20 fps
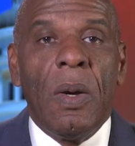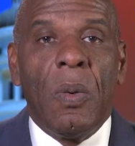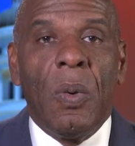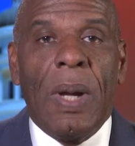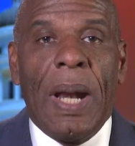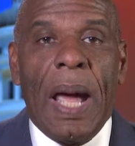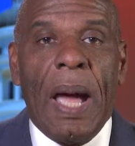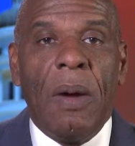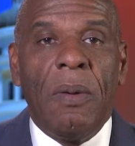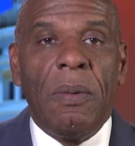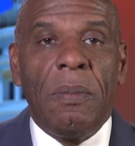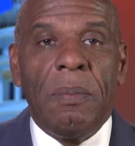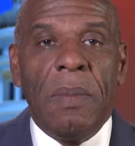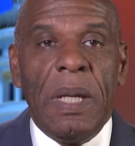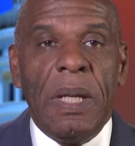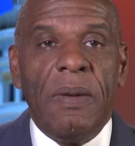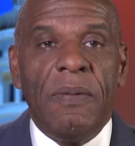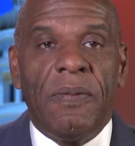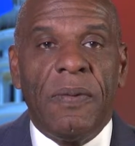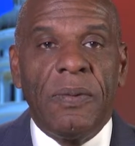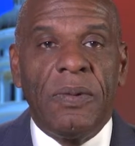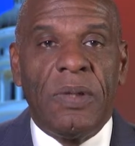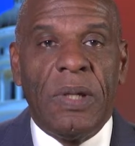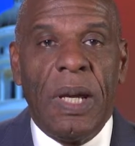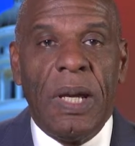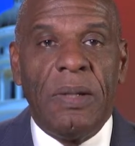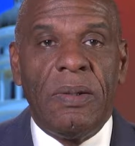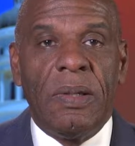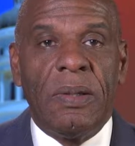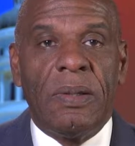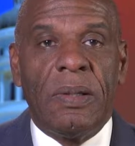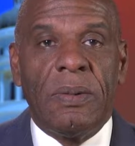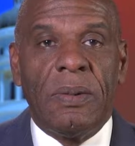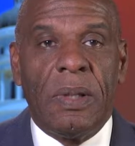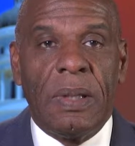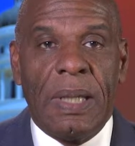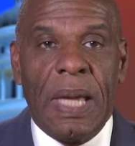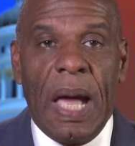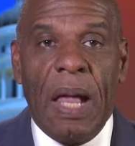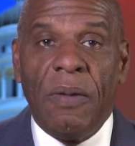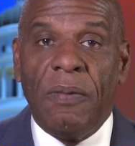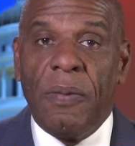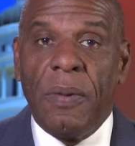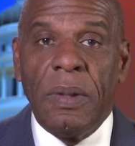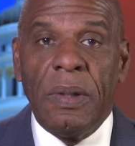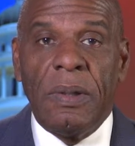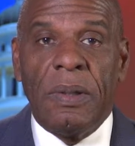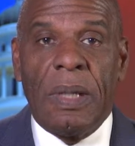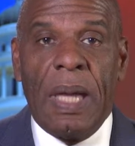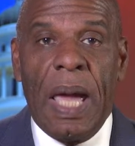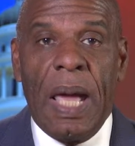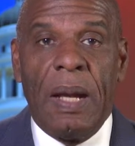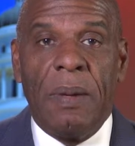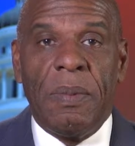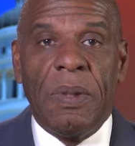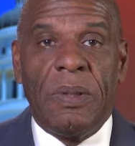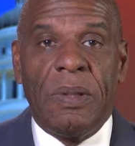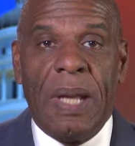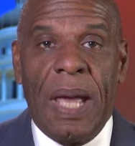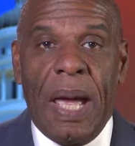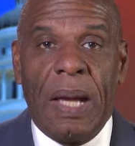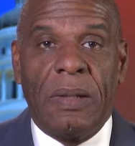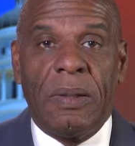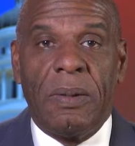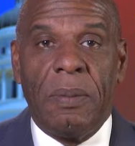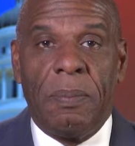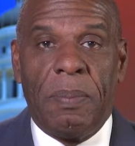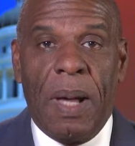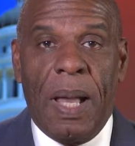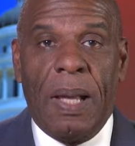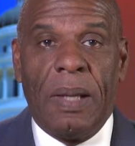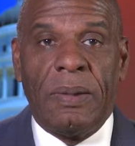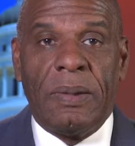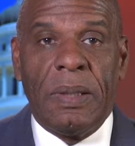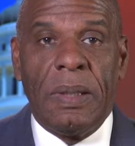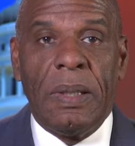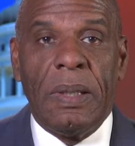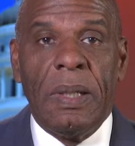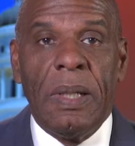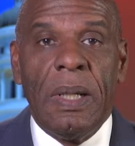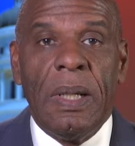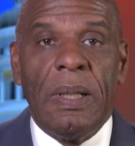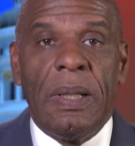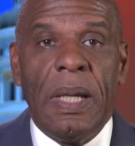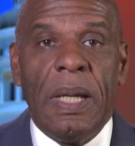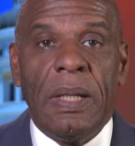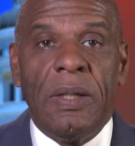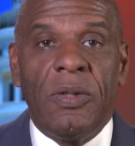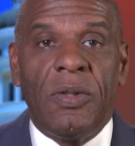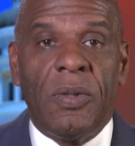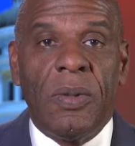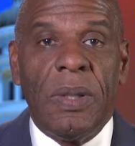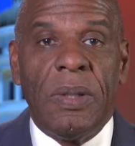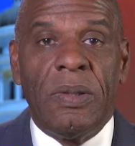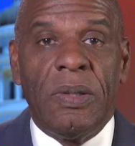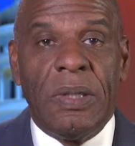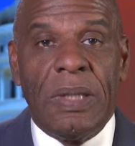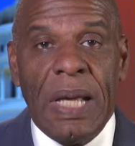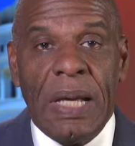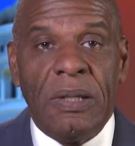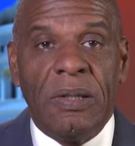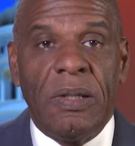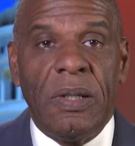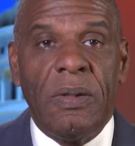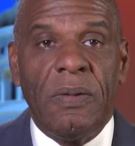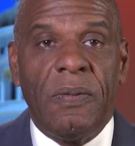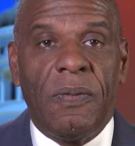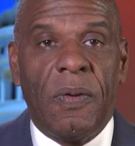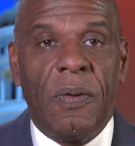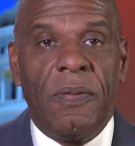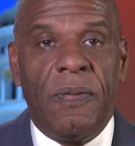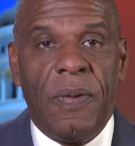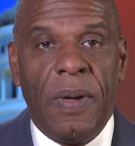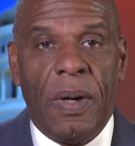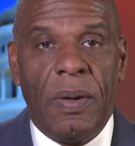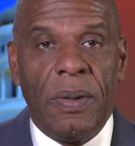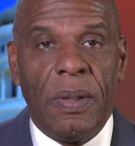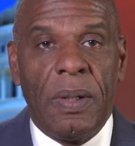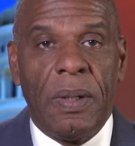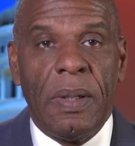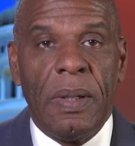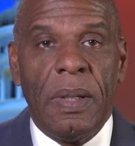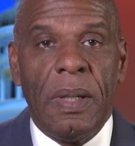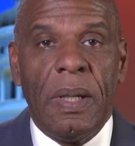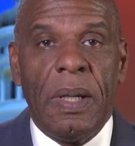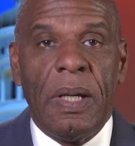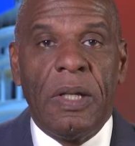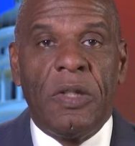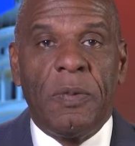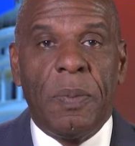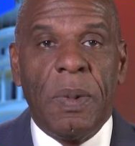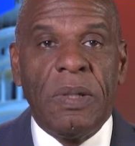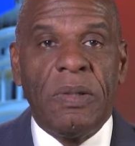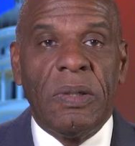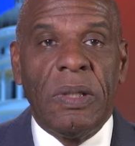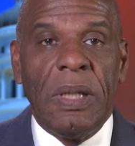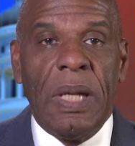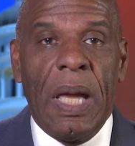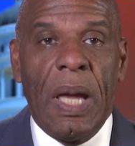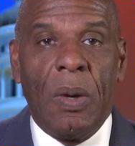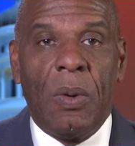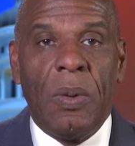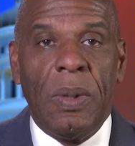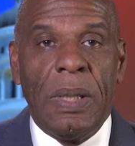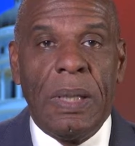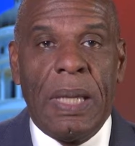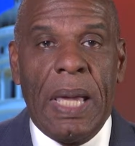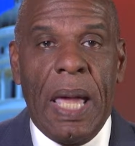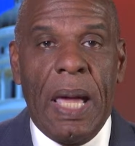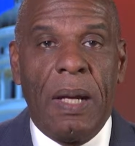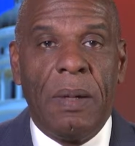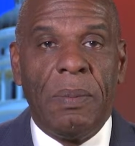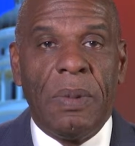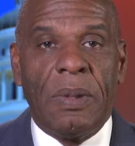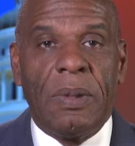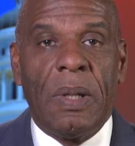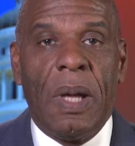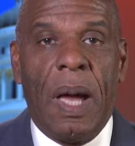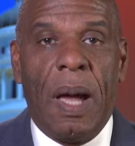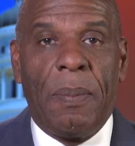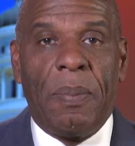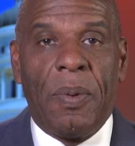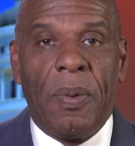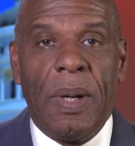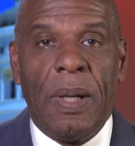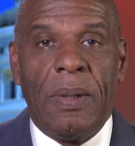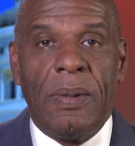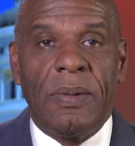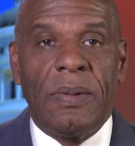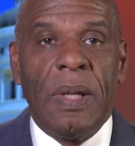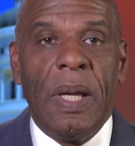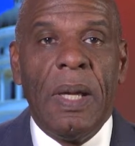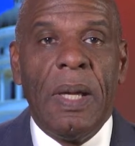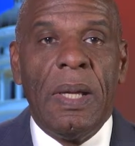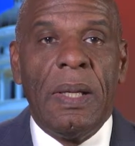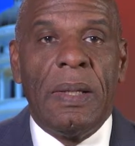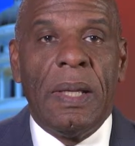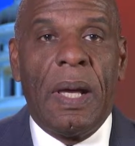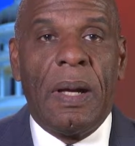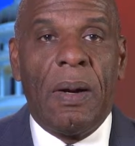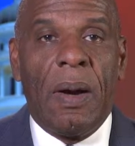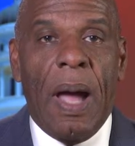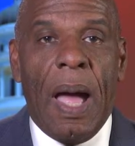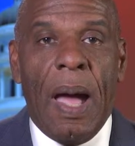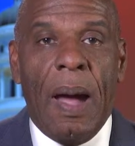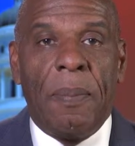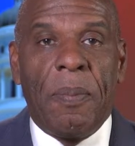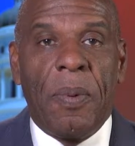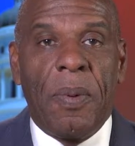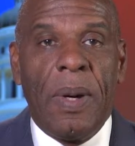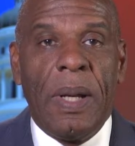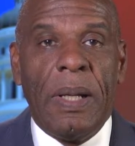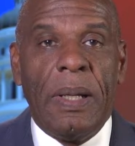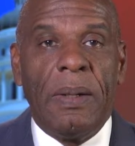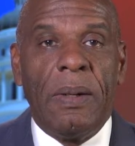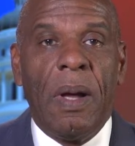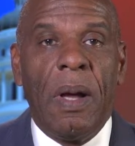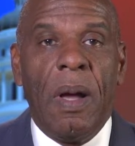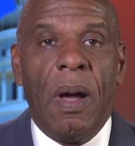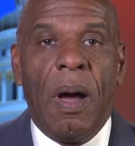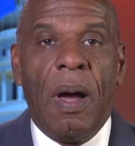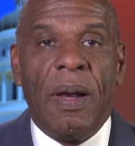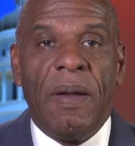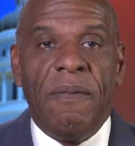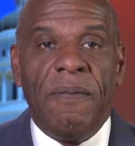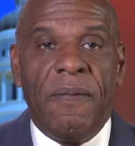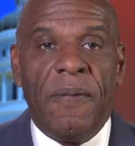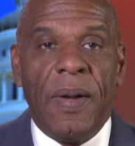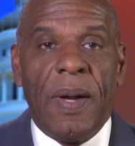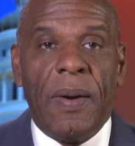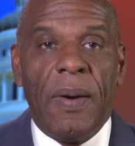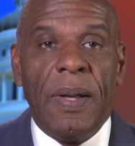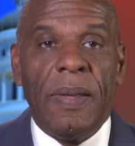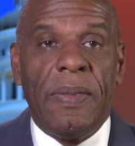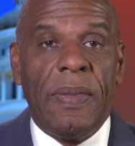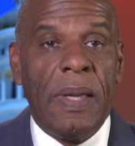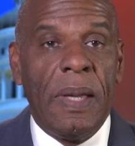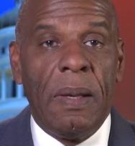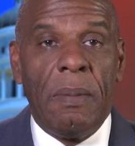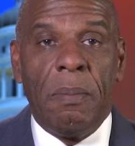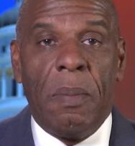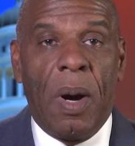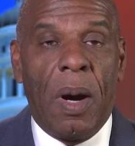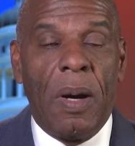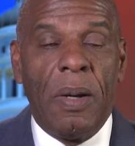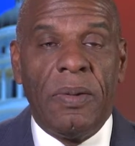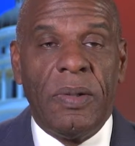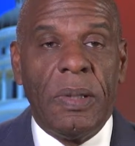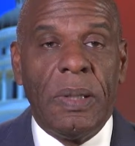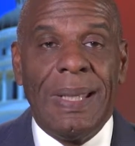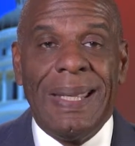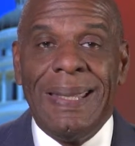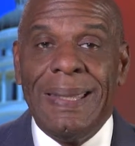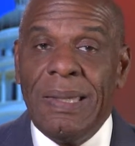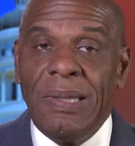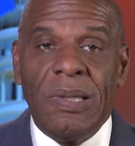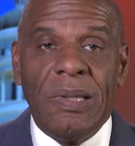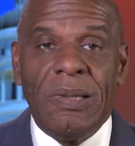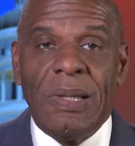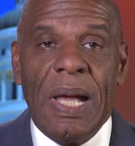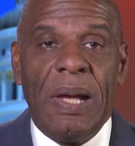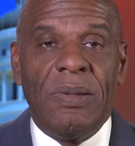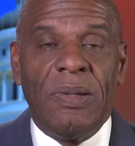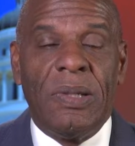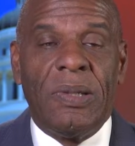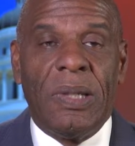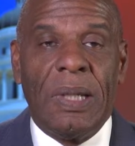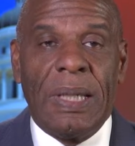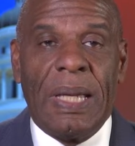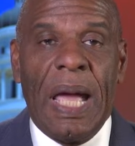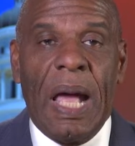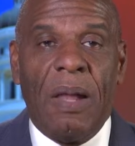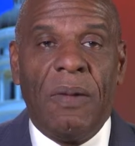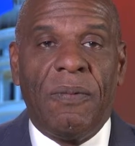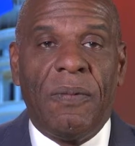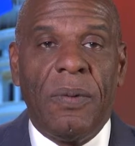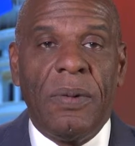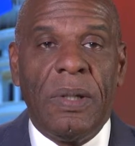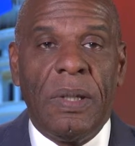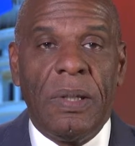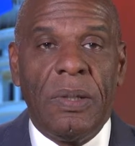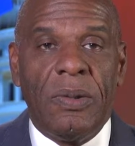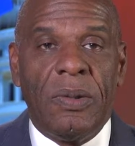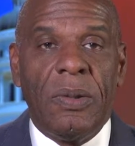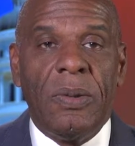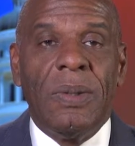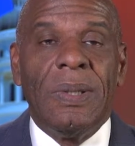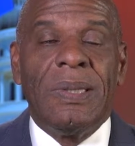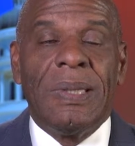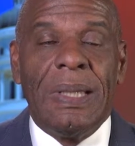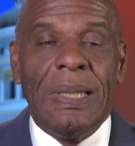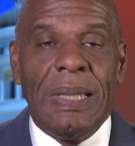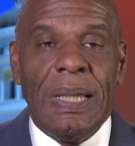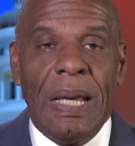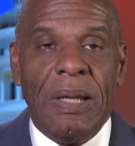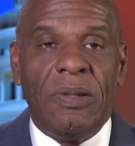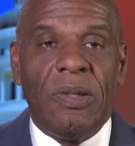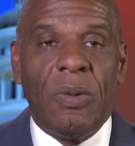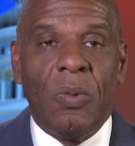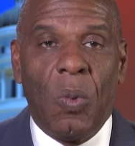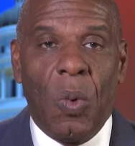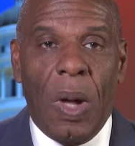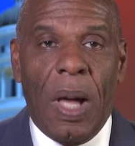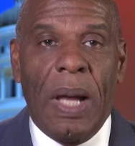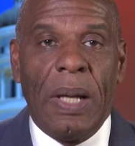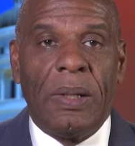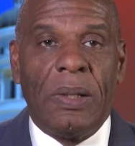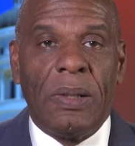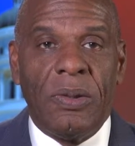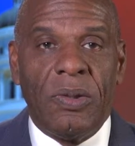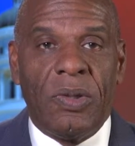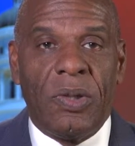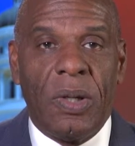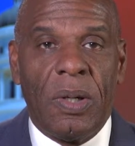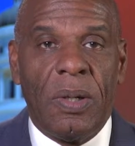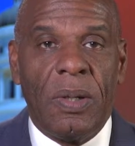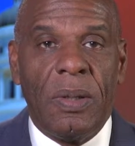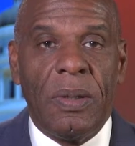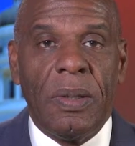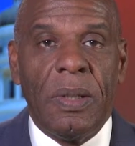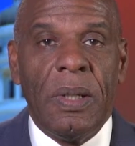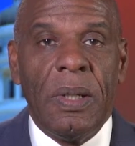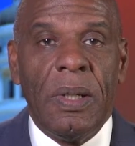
Without meaningful changes to California's cannabis tax policy, the industry is destined for failure, especially equity cannabis operators that are operating on a very thin margin. And this is not just a California issue, it's a nationwide concern.